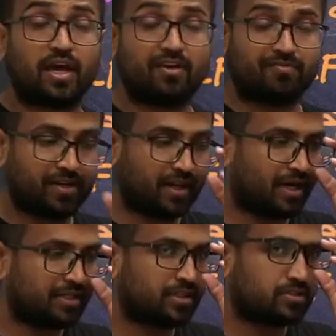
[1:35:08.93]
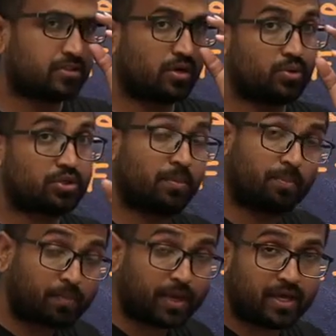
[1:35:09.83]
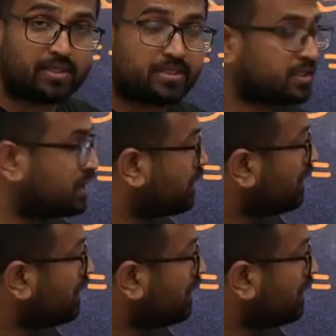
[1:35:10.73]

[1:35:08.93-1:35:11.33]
have been asked the solution pairs,